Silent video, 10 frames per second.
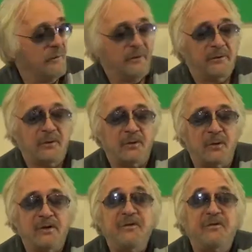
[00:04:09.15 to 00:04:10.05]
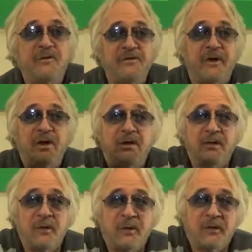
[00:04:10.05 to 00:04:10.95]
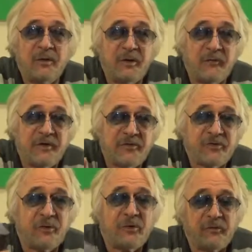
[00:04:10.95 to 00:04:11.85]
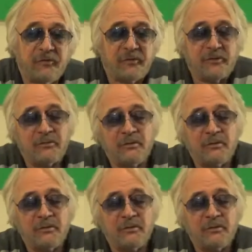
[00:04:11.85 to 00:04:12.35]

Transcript: There are only 50 of these cards